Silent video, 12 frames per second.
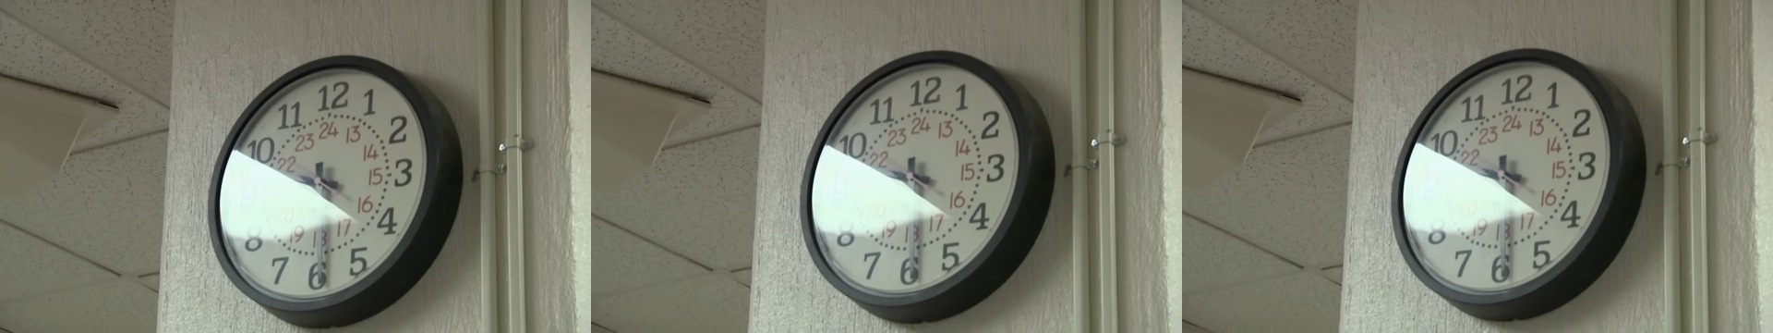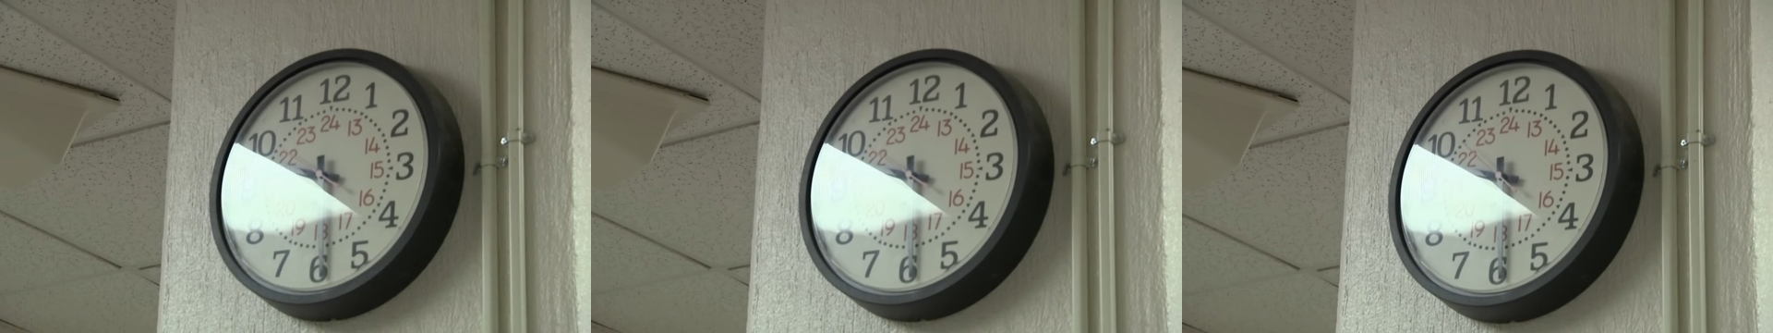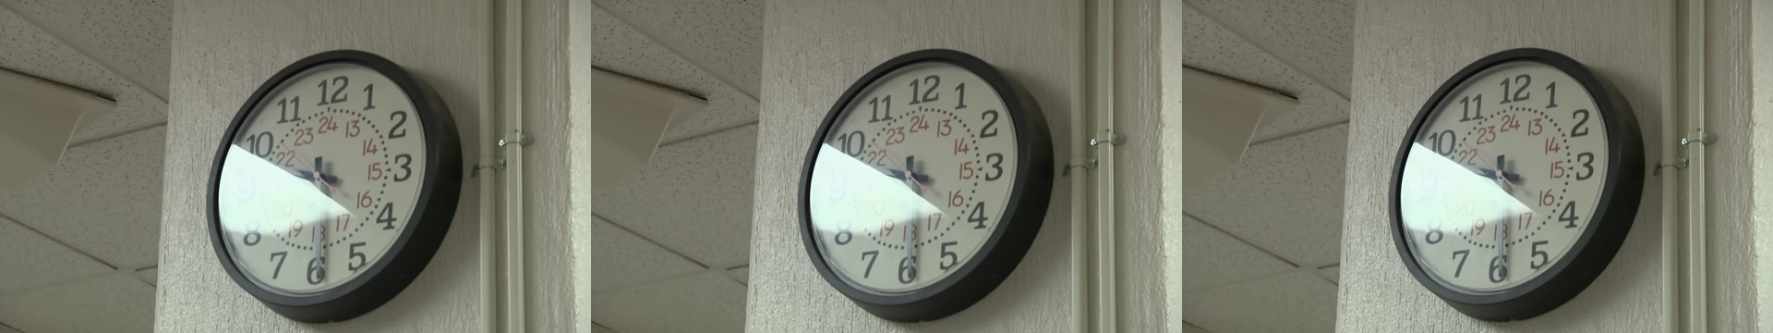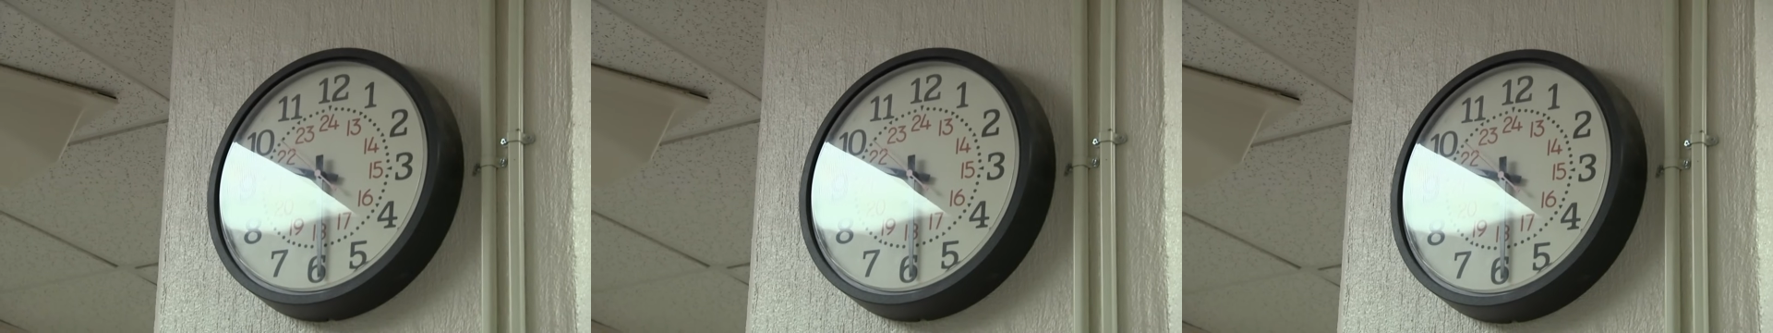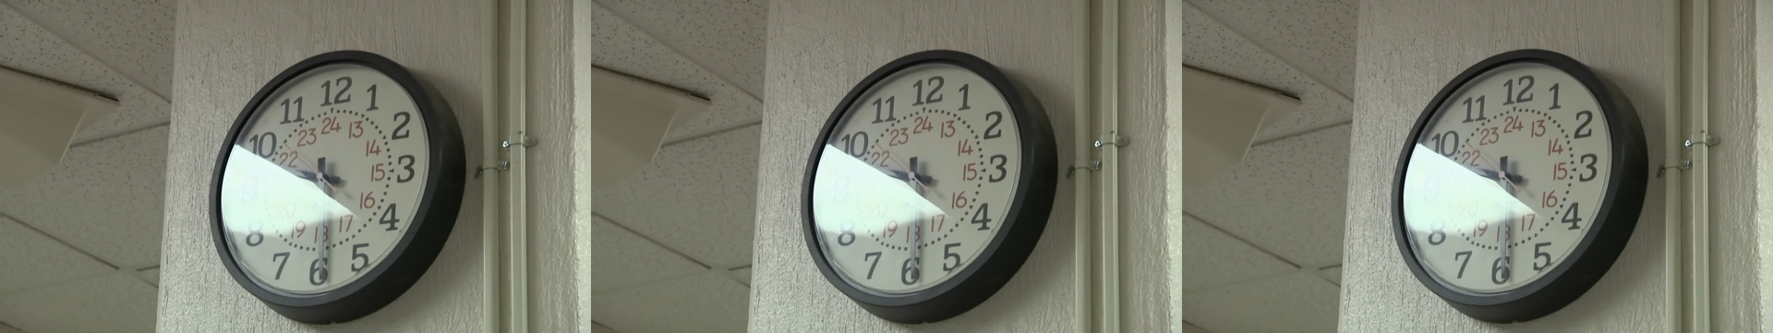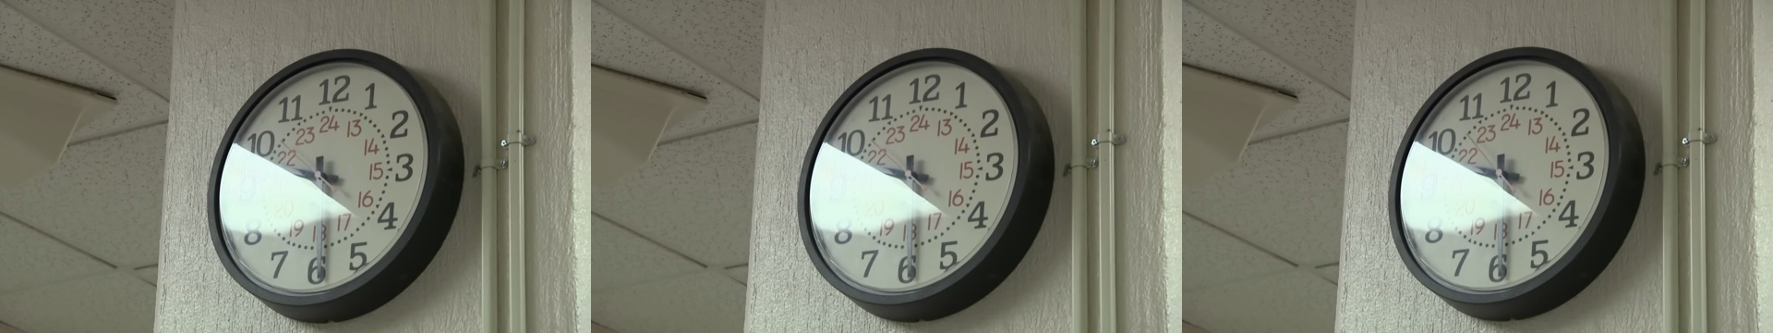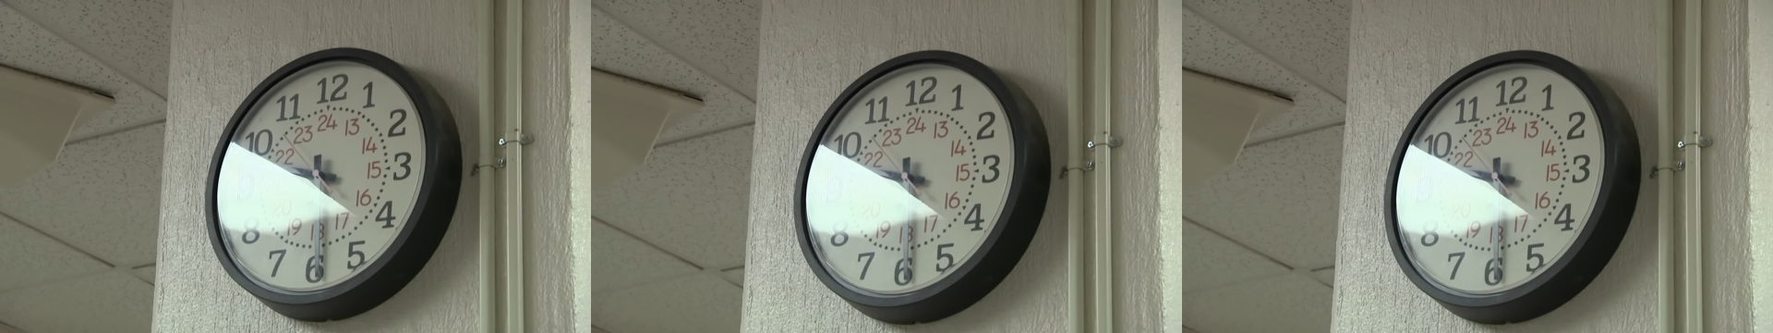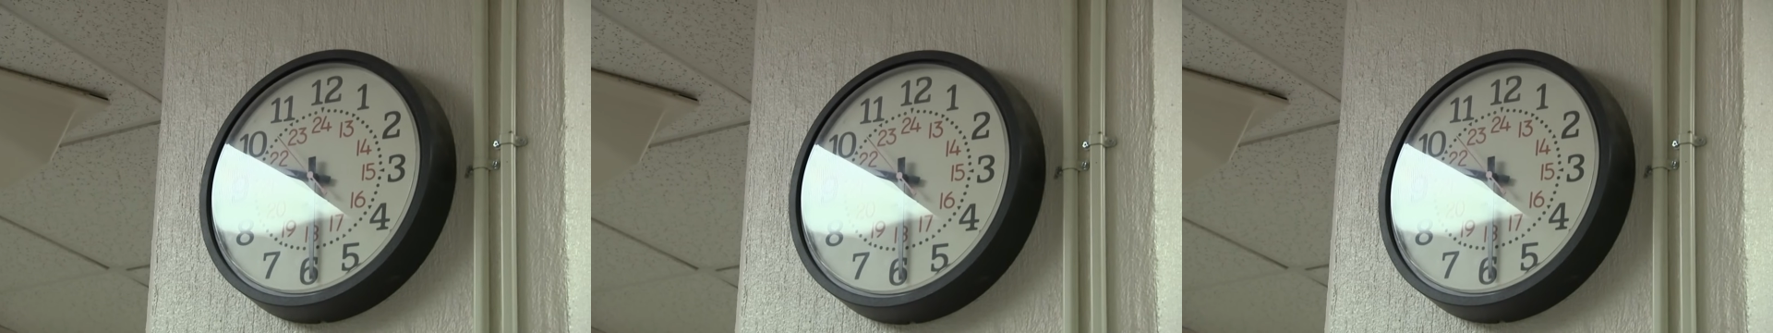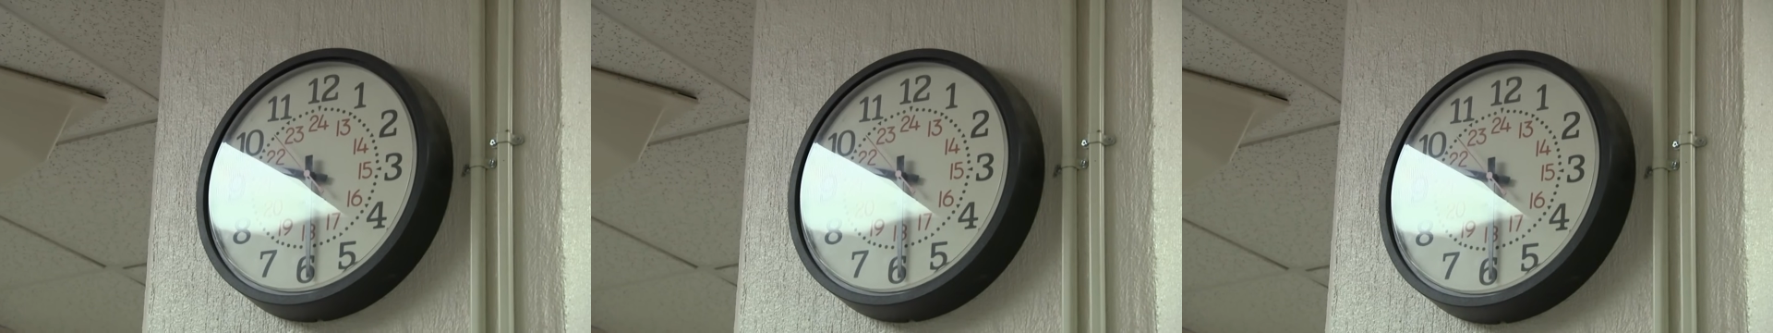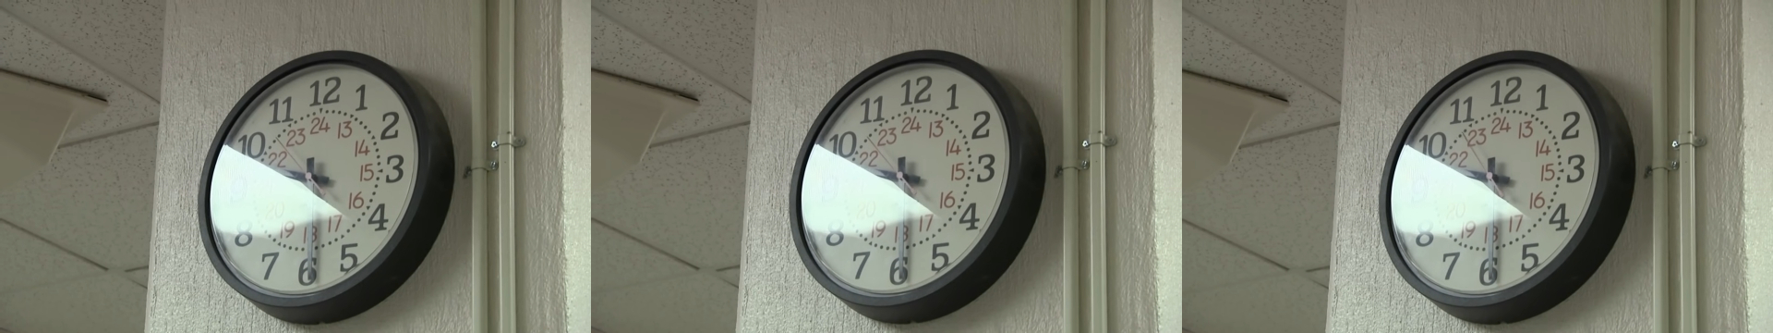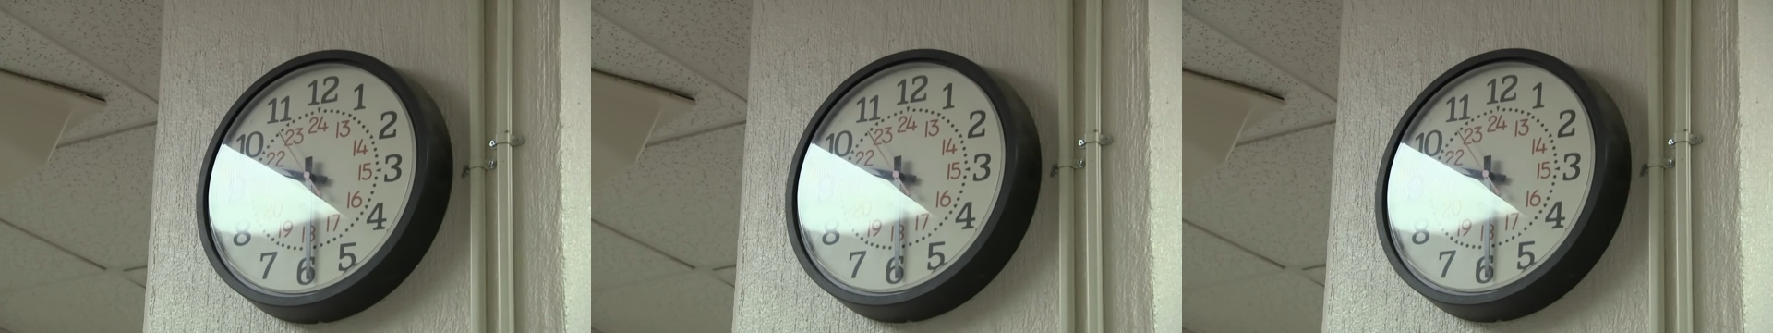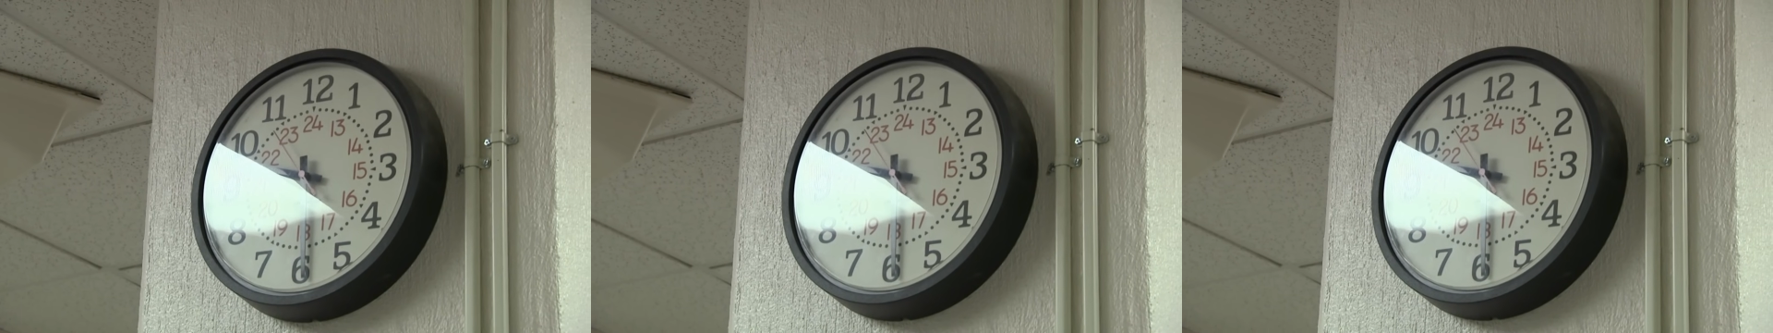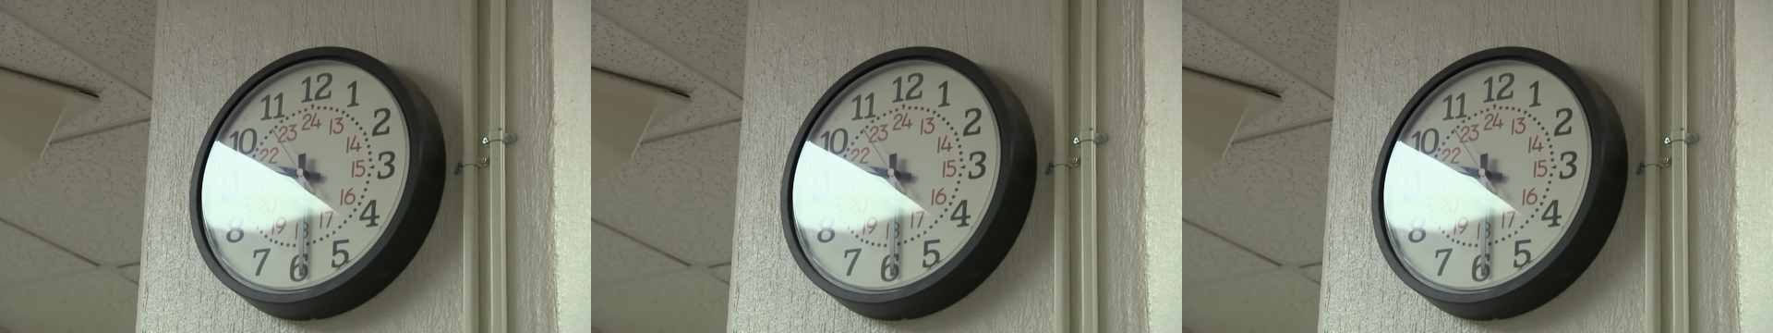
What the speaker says: [unreadable: no face in view]